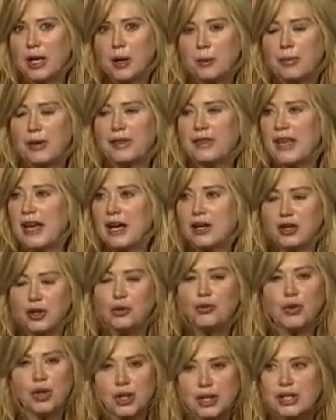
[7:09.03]
but that you
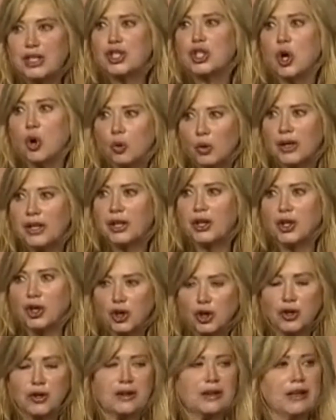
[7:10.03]
really don't get a
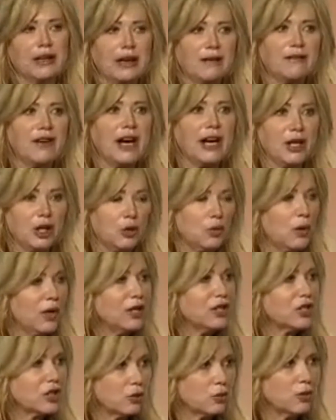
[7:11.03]
good
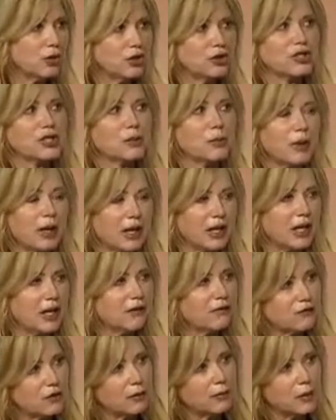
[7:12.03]
evaluation when you're smelling it
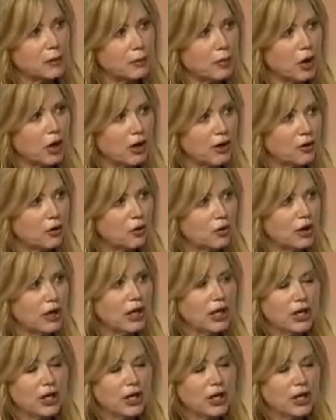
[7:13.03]
from the bottle.